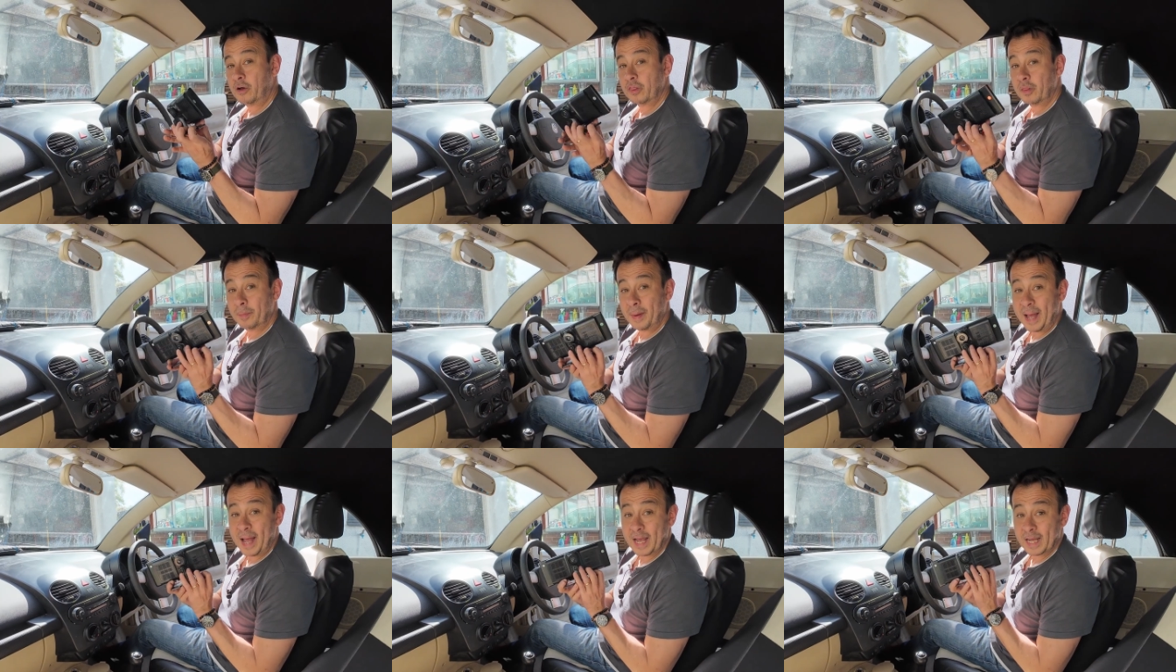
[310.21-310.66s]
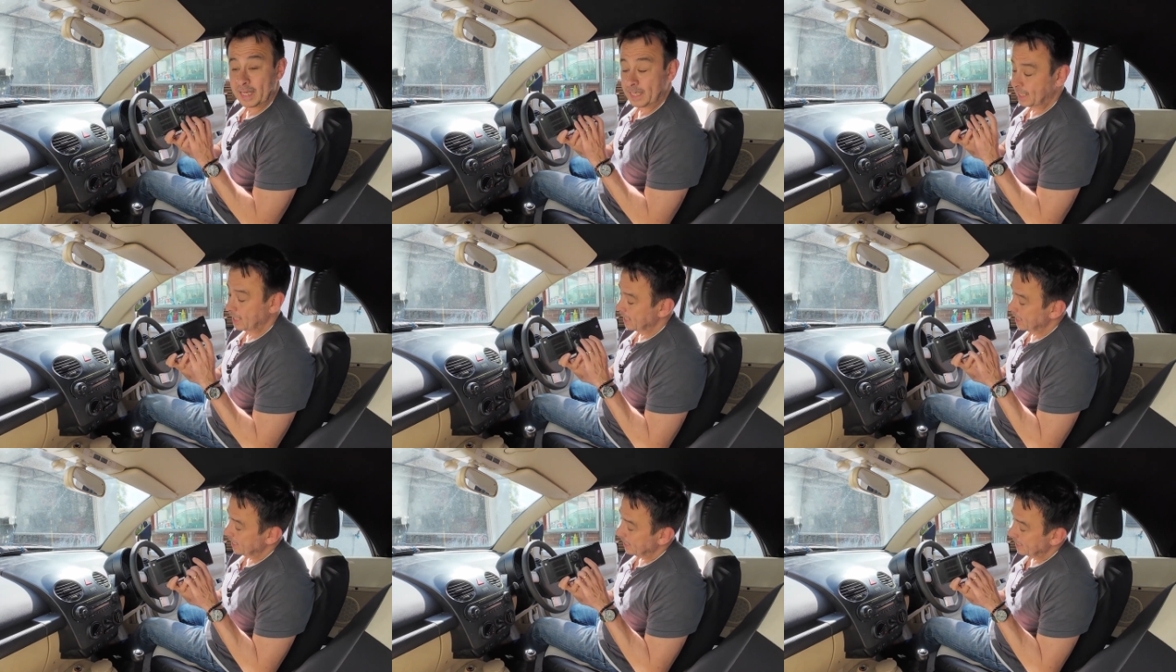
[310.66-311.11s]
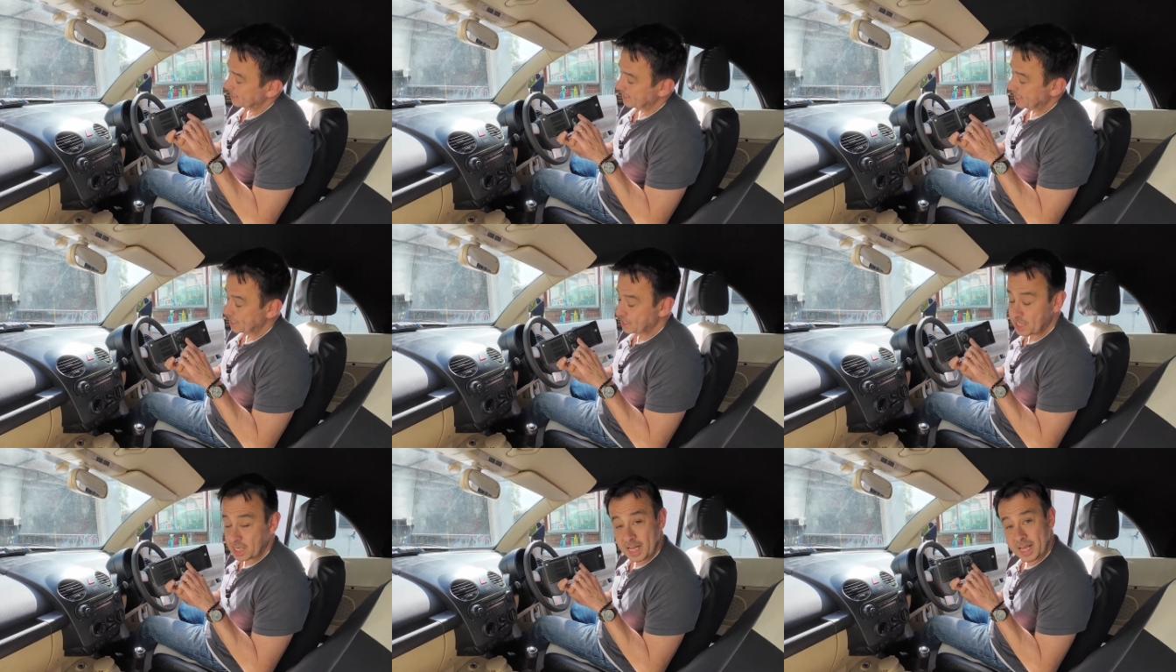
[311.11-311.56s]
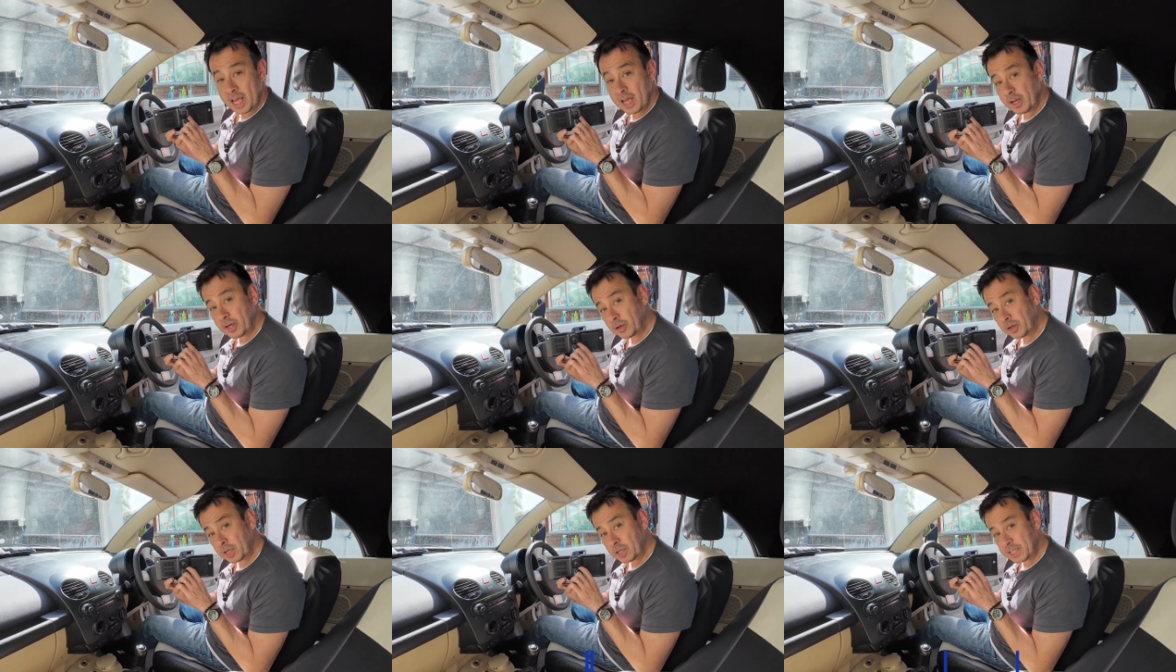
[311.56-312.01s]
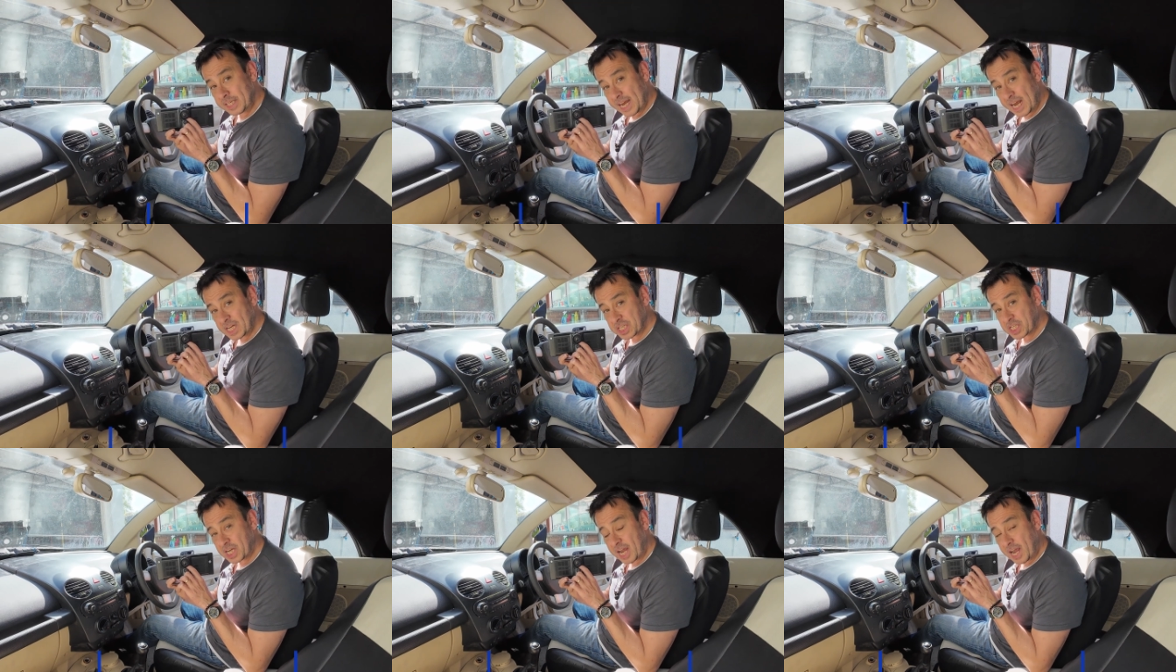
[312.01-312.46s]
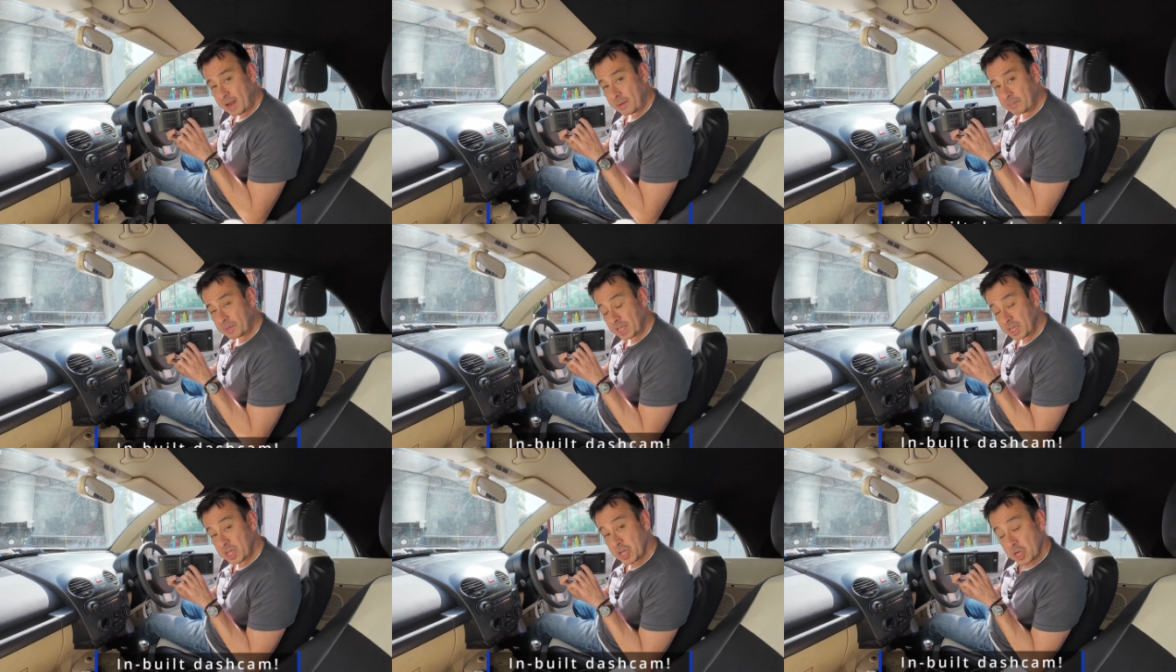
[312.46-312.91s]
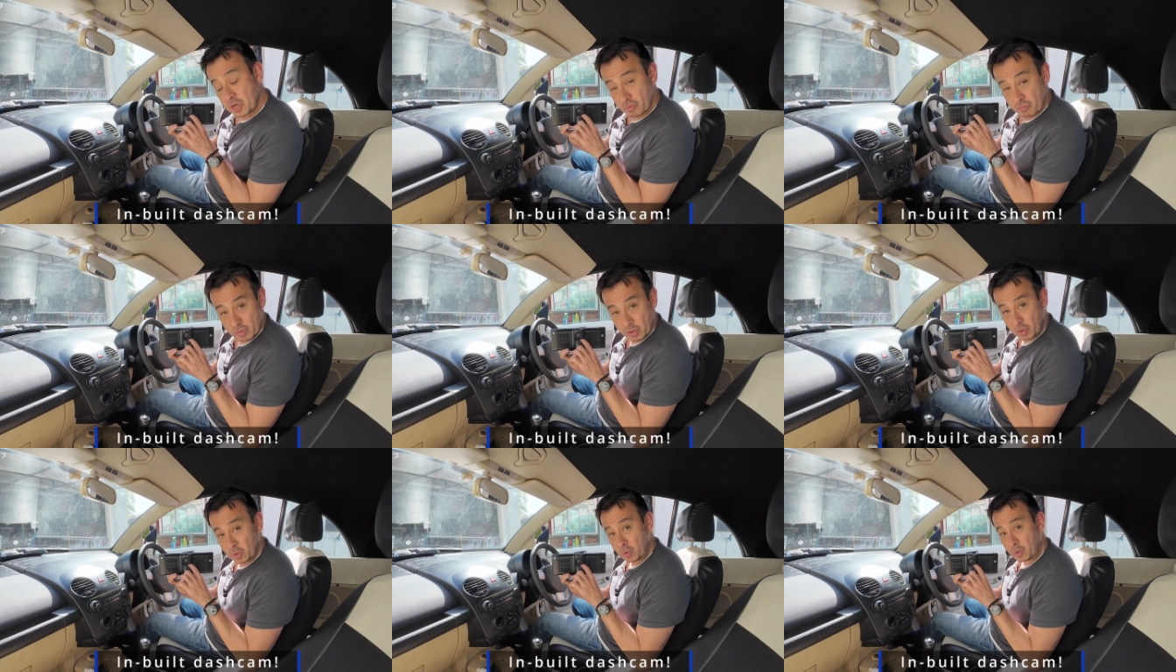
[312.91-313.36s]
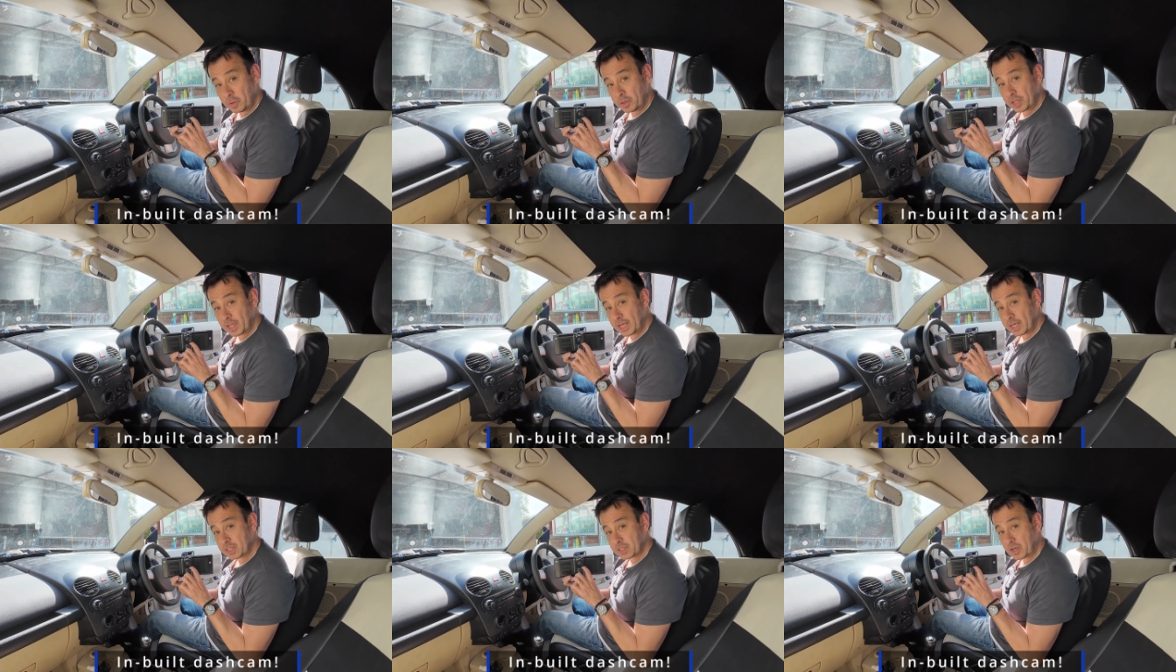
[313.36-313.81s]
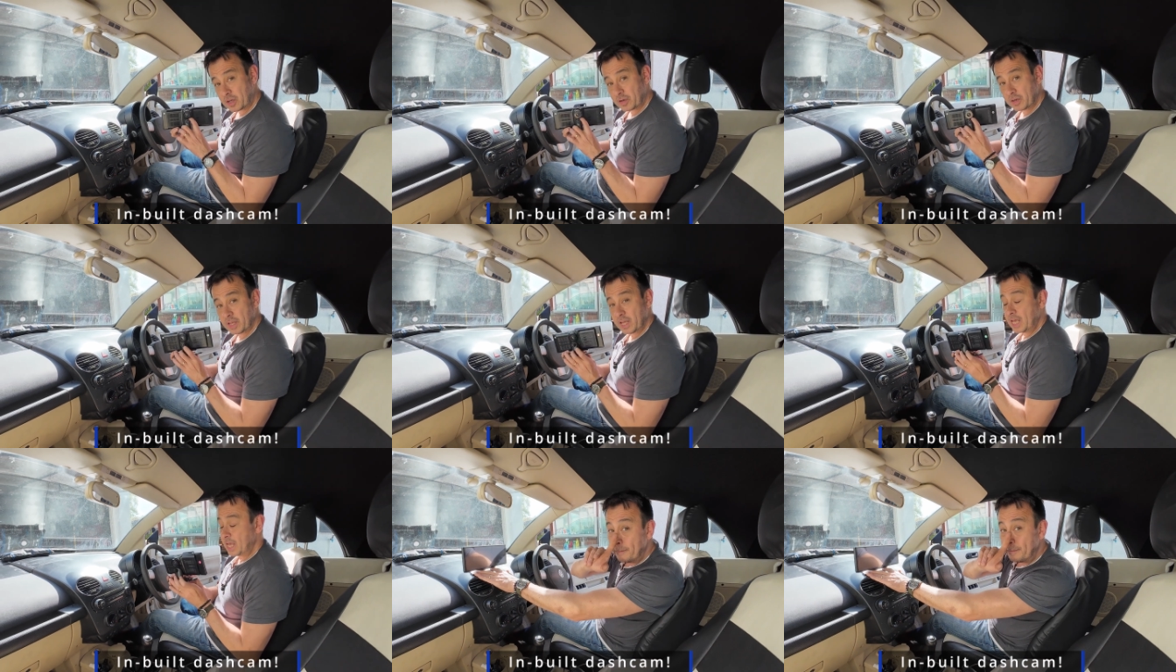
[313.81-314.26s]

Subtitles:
On the back, it's actually got a dash cam that you can record things on.